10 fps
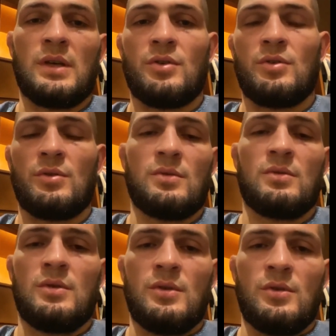IQ,
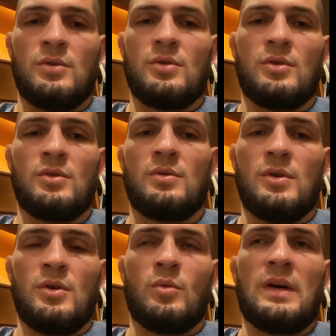you know.
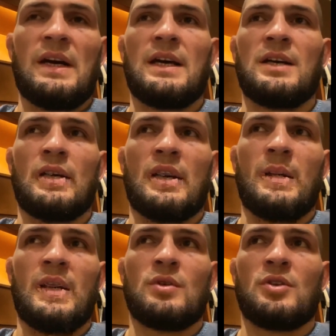Why I talk
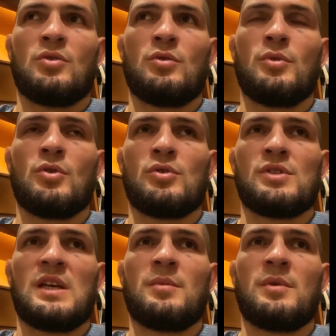about IQ?
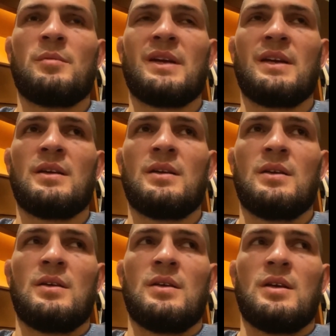Because MMA
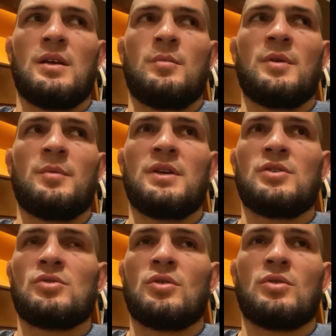
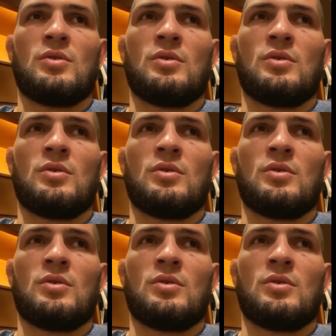is not